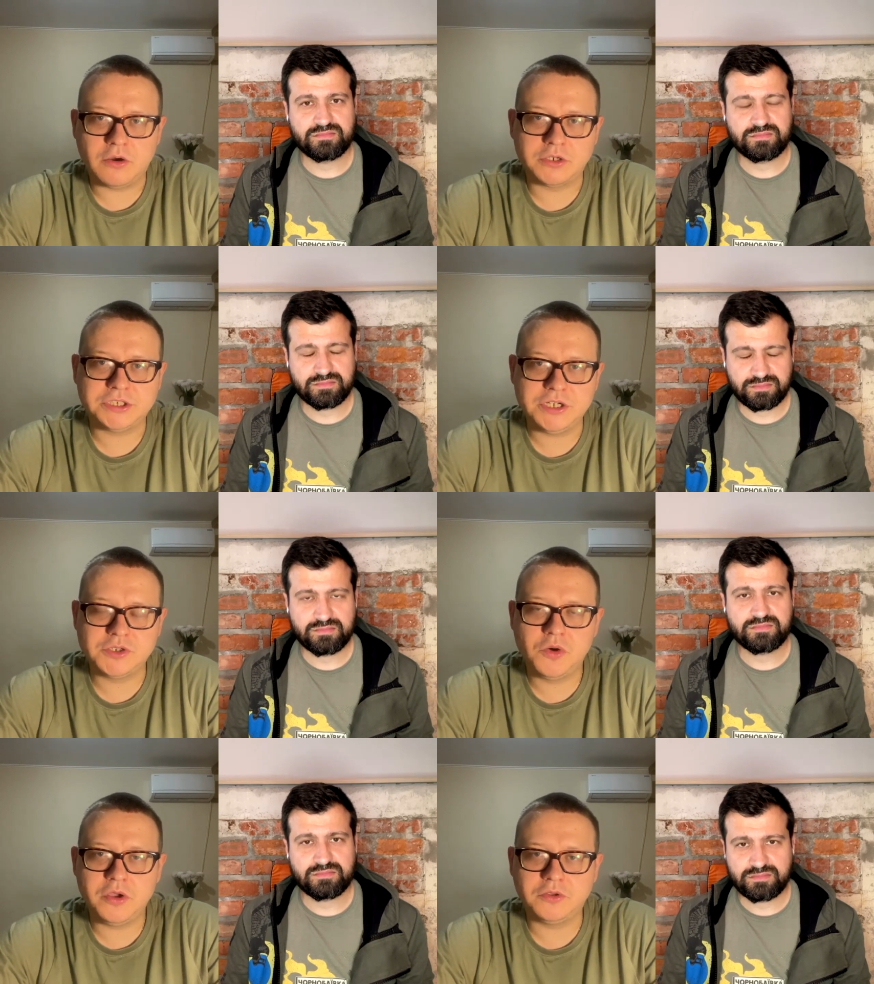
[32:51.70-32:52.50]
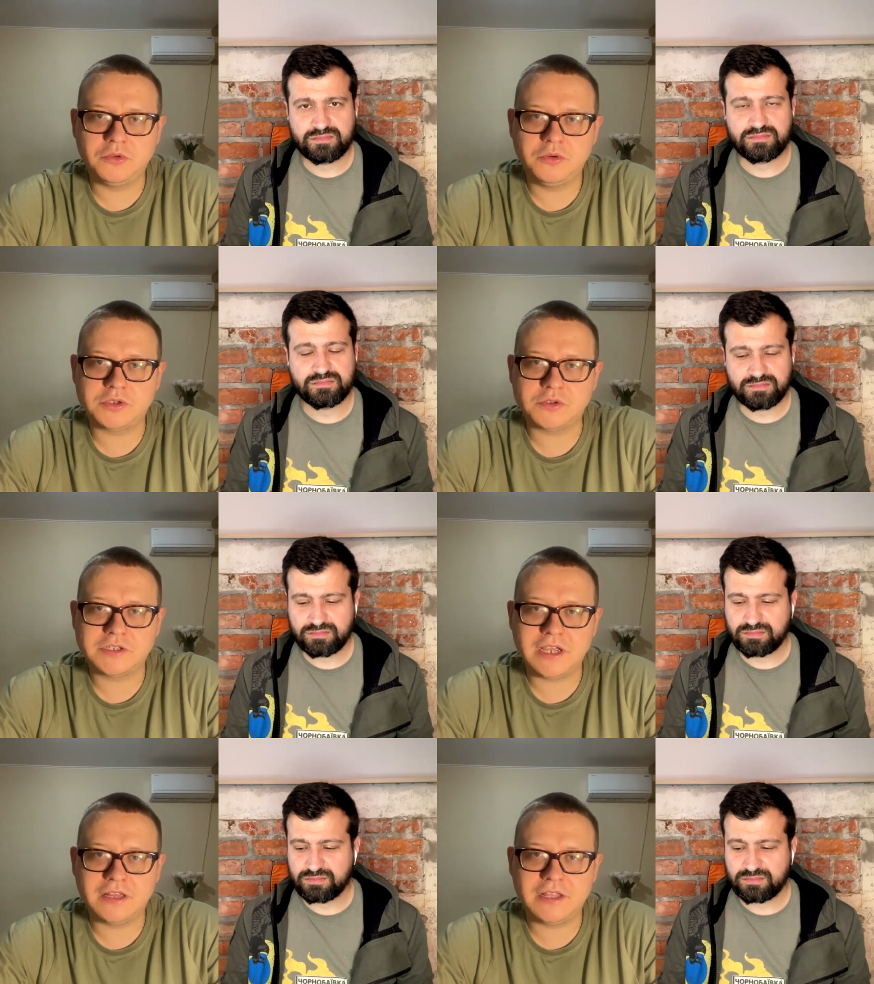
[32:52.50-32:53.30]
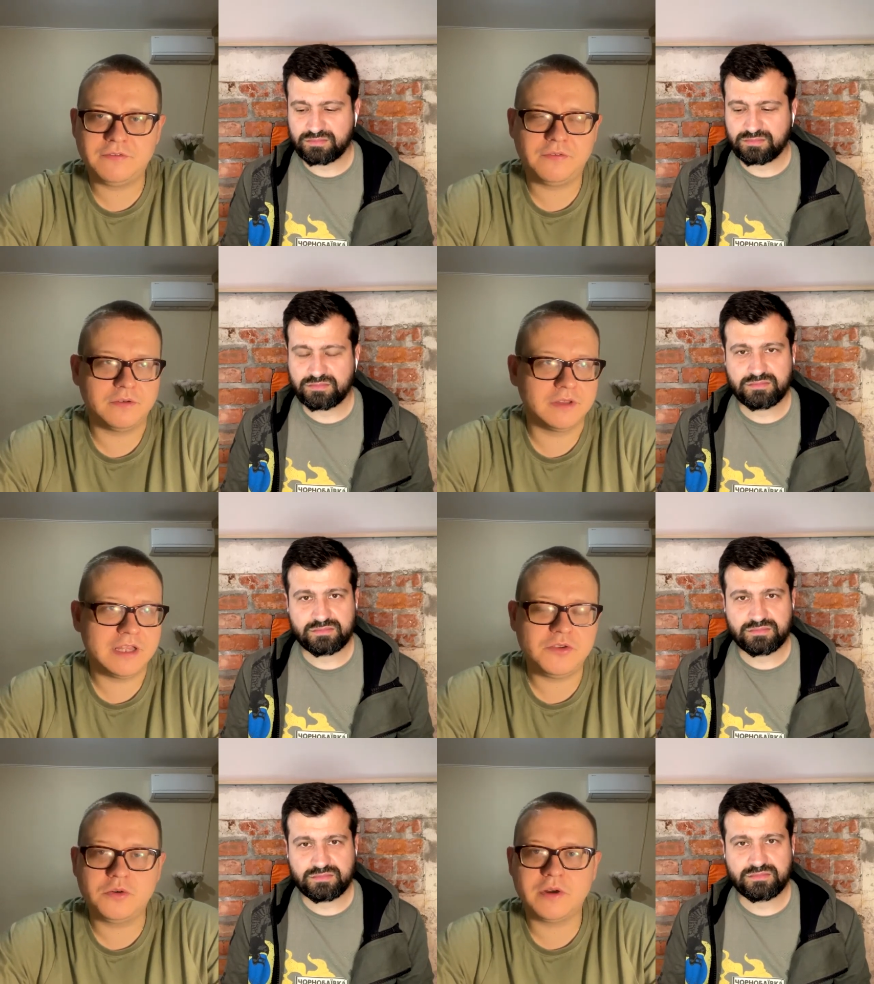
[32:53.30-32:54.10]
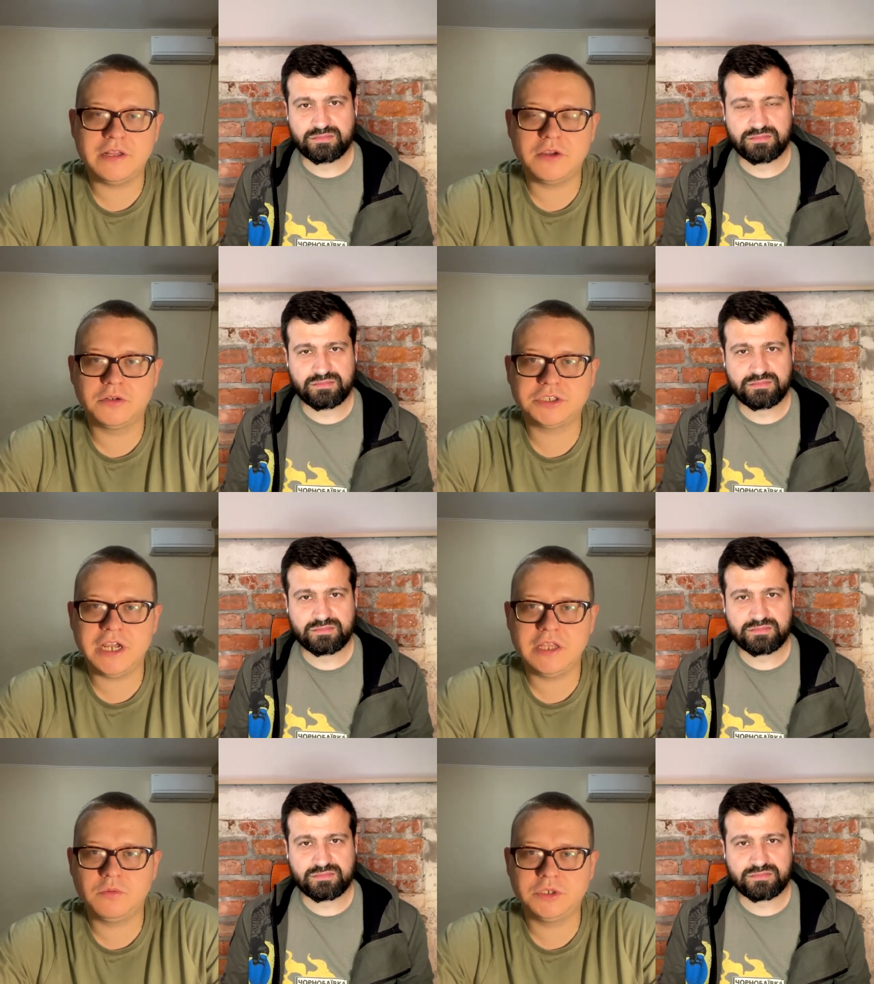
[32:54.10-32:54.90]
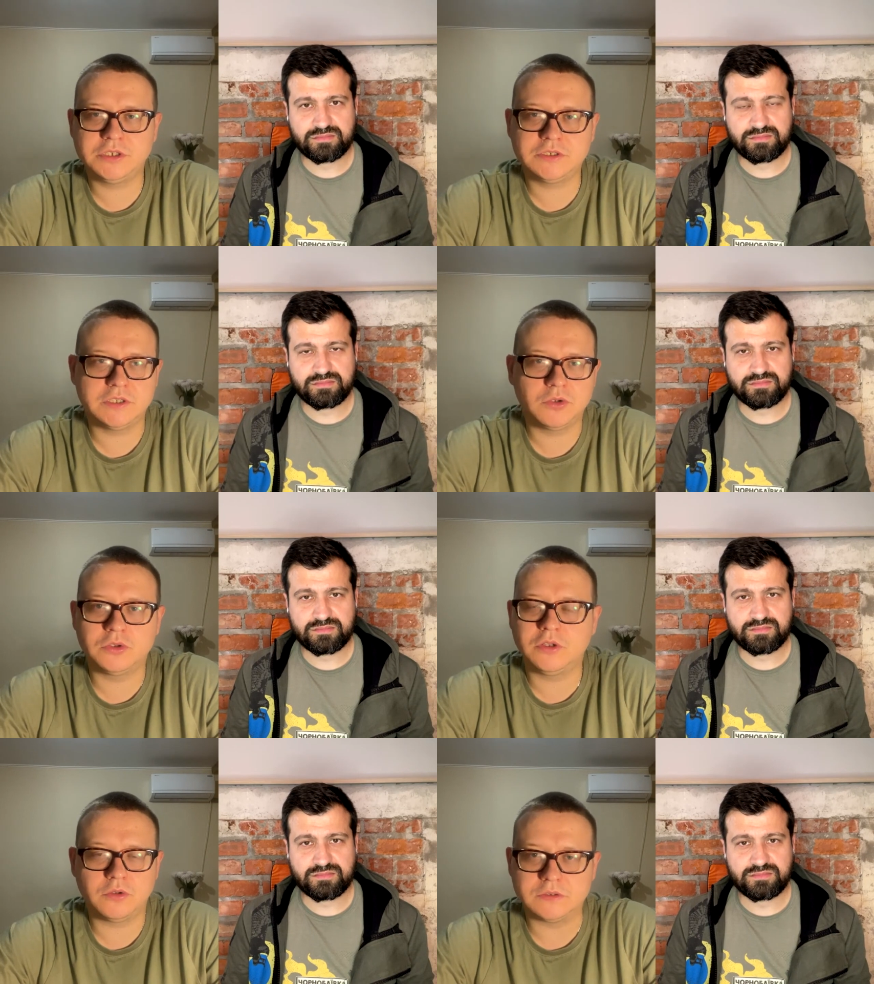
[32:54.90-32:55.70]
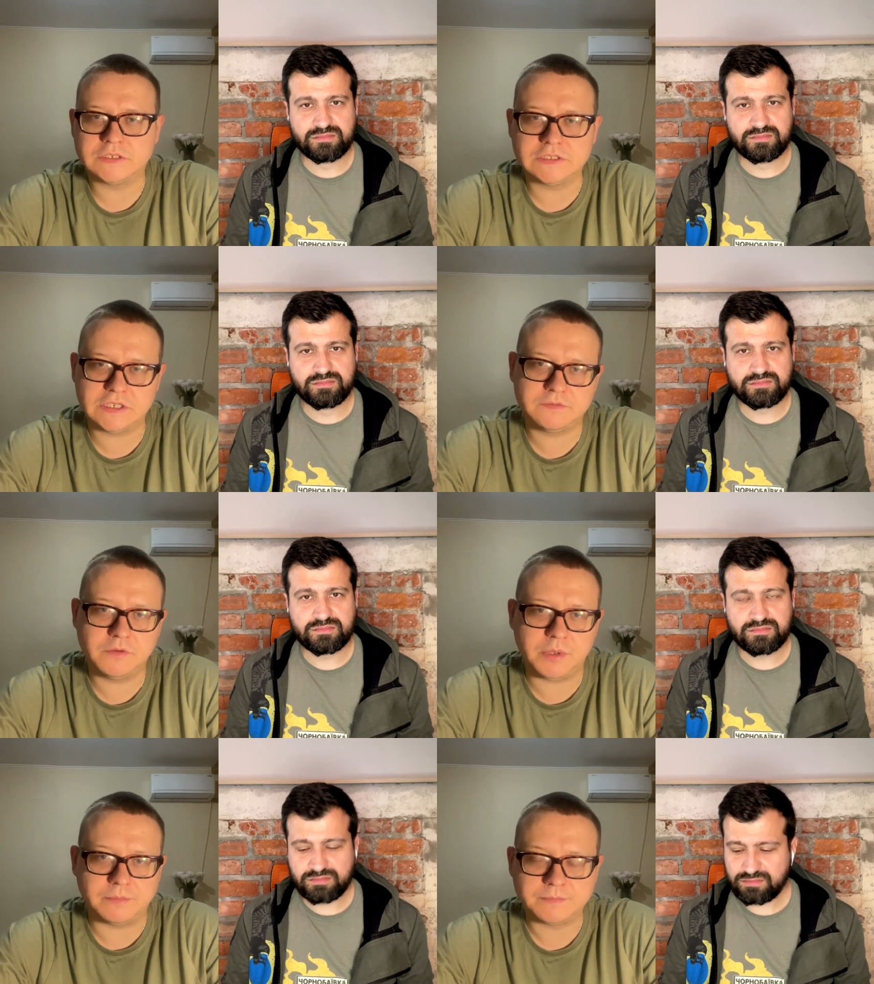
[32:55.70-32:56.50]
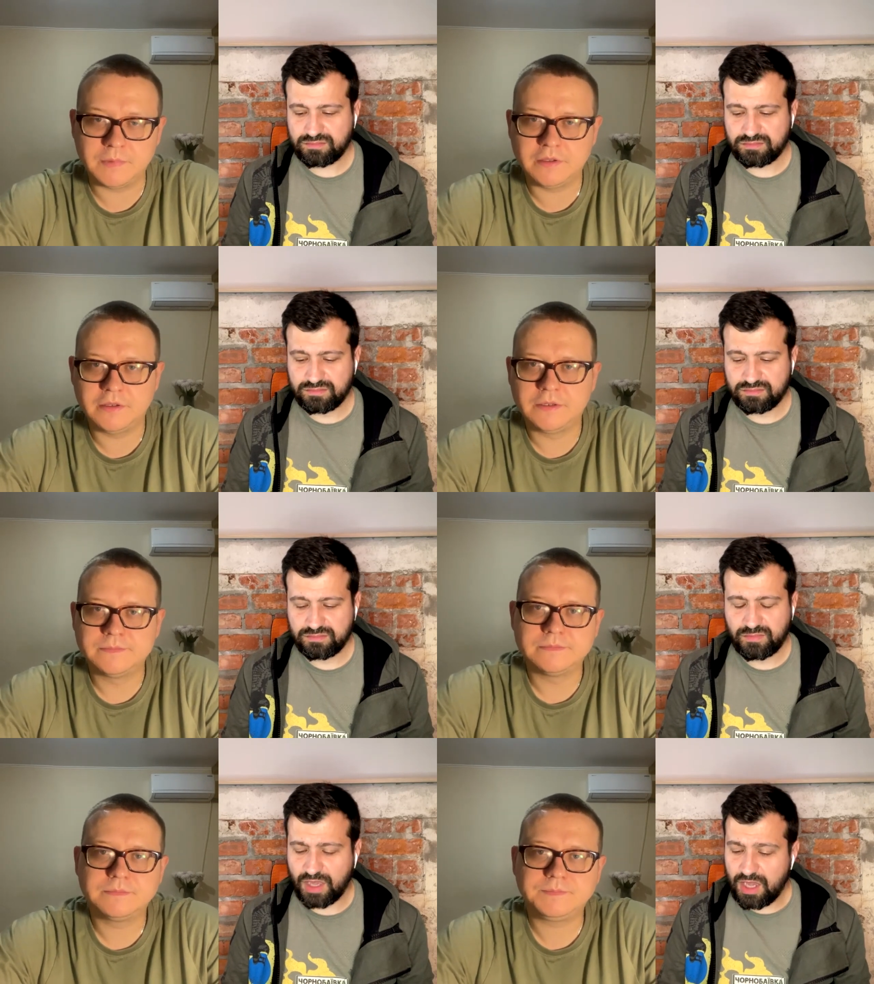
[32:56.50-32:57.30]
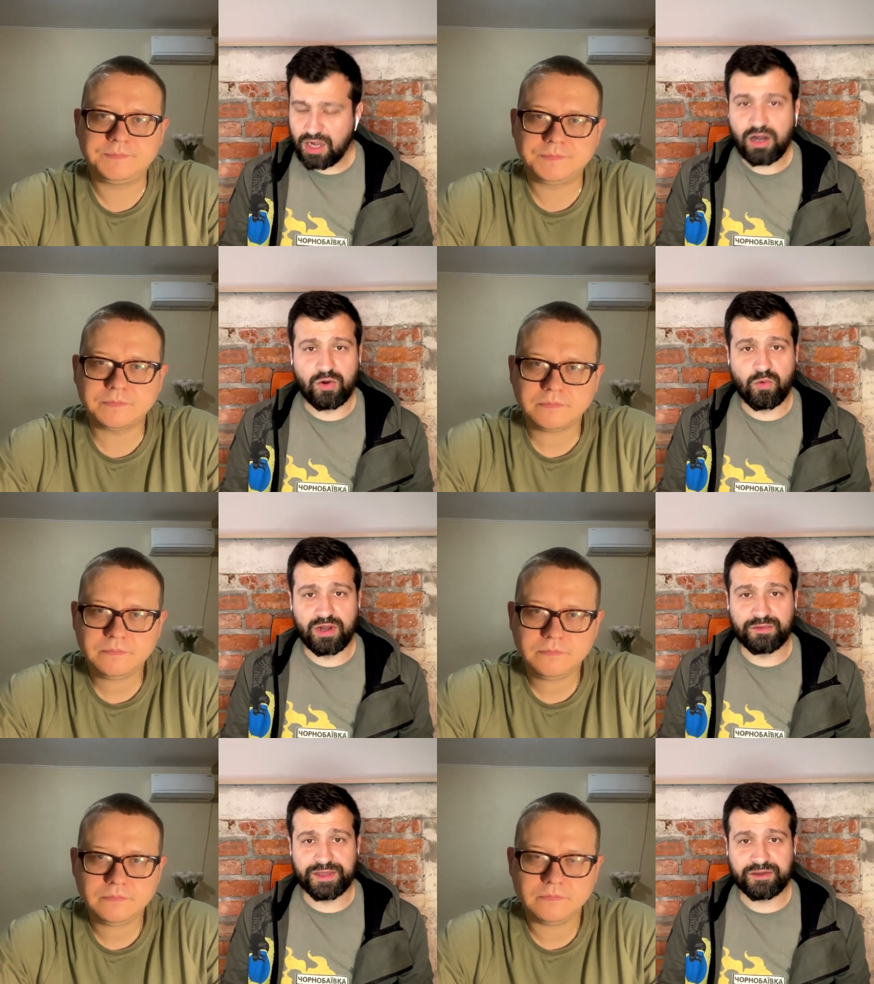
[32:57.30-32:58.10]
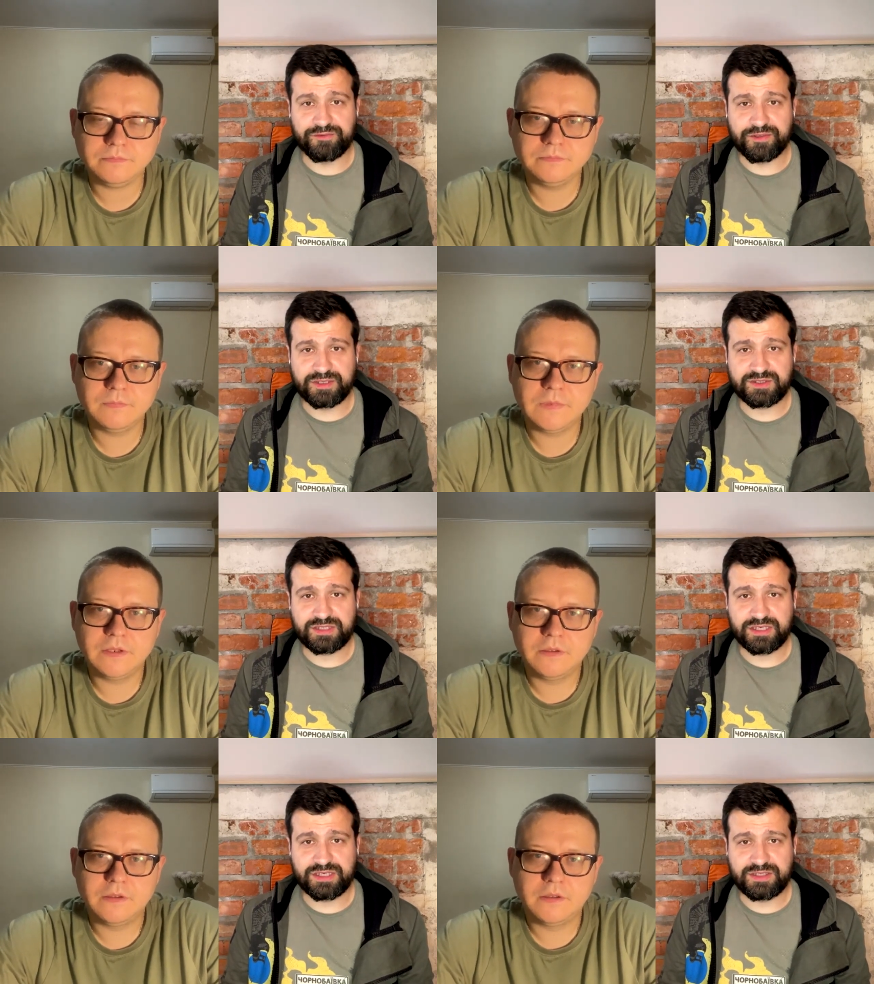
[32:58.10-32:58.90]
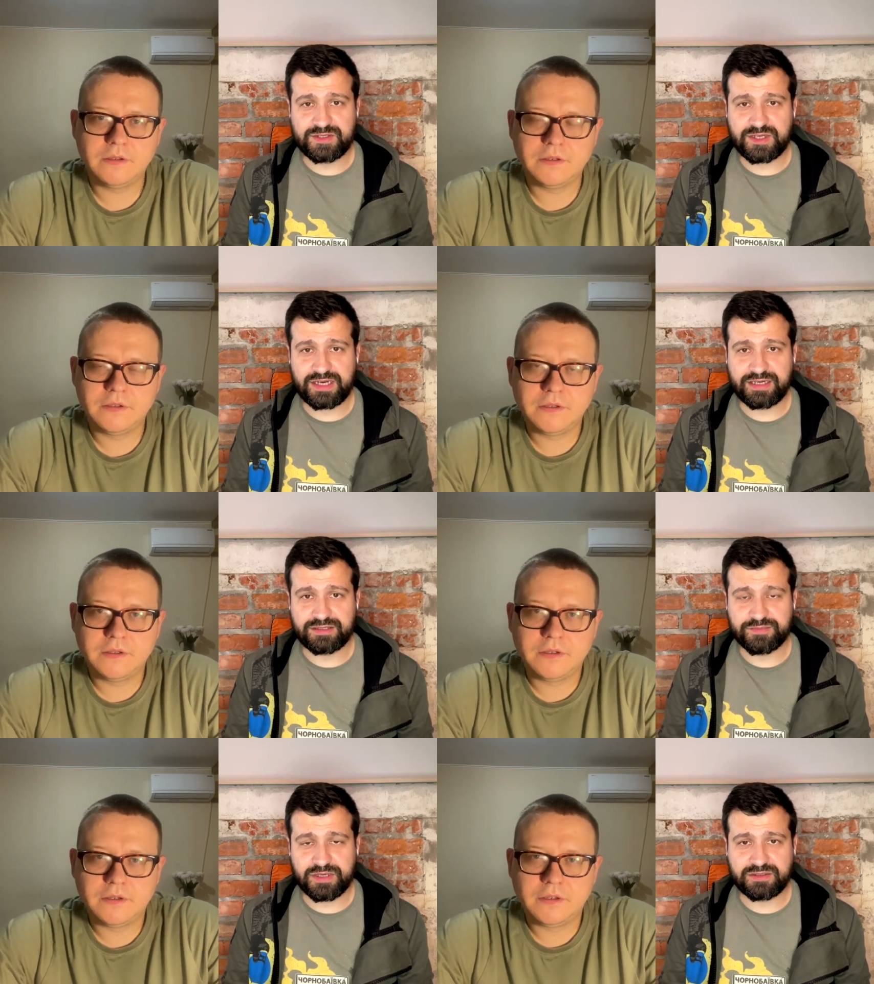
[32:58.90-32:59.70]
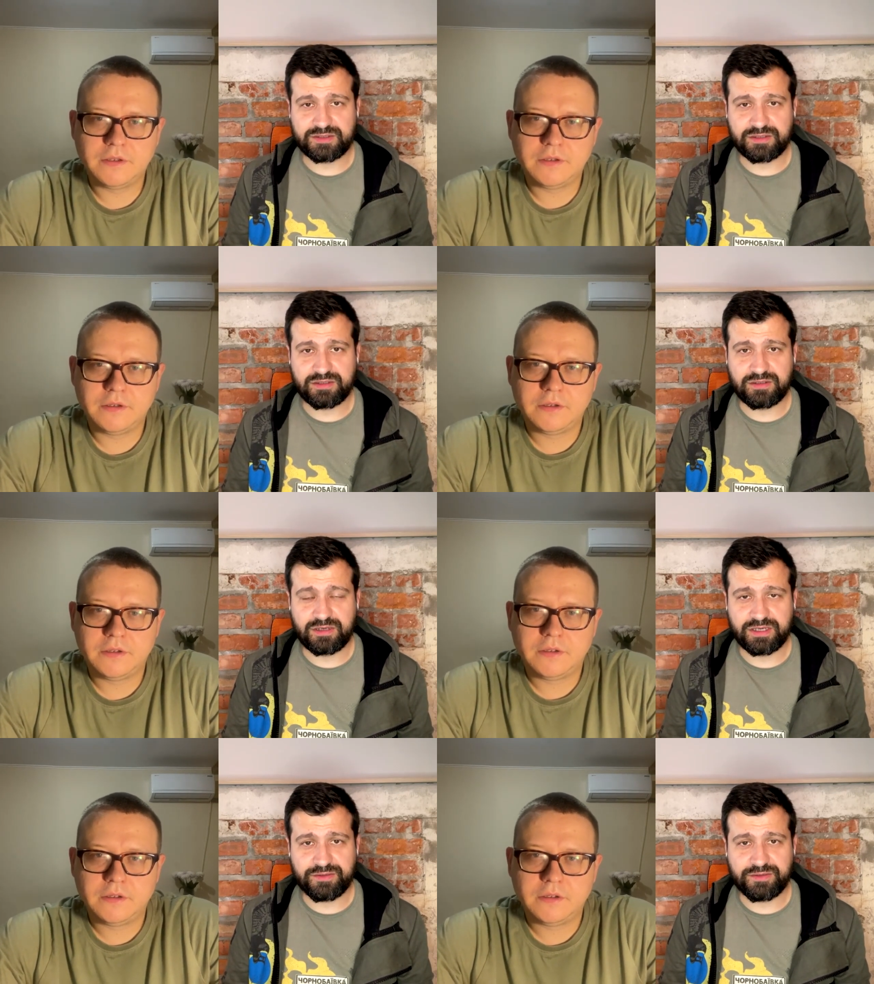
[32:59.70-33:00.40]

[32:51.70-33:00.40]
Speaker 1: or she is going to do is to say, let, let Ukraine negotiate, which is a total nonsense as for me.
Speaker 2: Oh, well, thank you for this uh, insight about uh, like